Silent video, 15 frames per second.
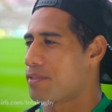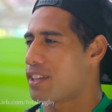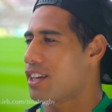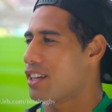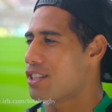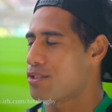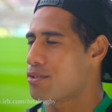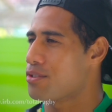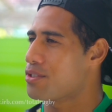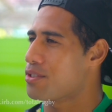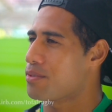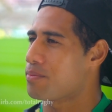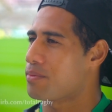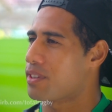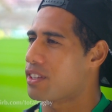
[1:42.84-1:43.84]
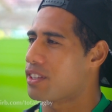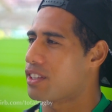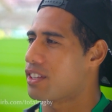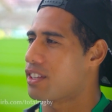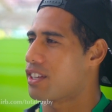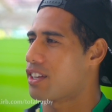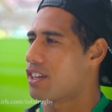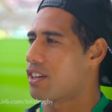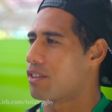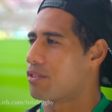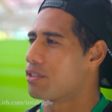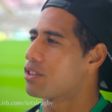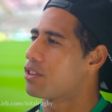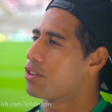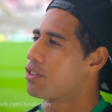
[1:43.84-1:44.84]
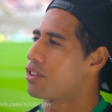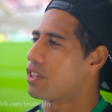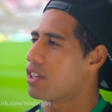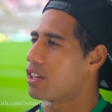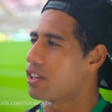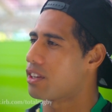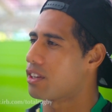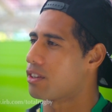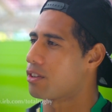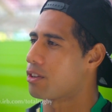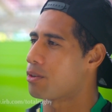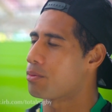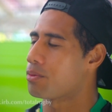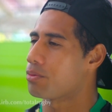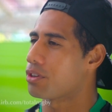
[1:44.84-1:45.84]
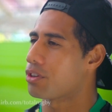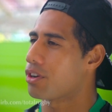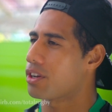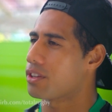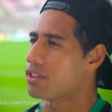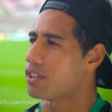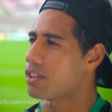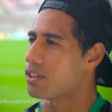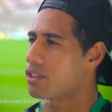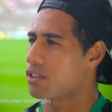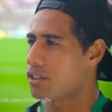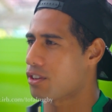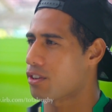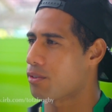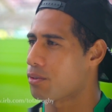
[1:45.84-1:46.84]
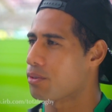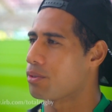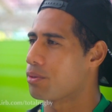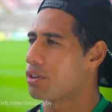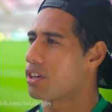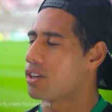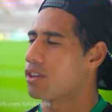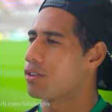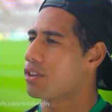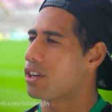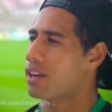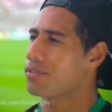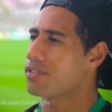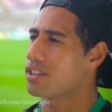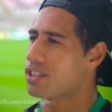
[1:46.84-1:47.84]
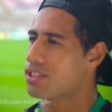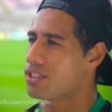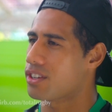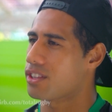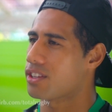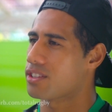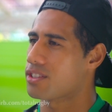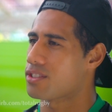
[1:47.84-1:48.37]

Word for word: it's awesome, and we know that when we go out there, we're going to look after each other.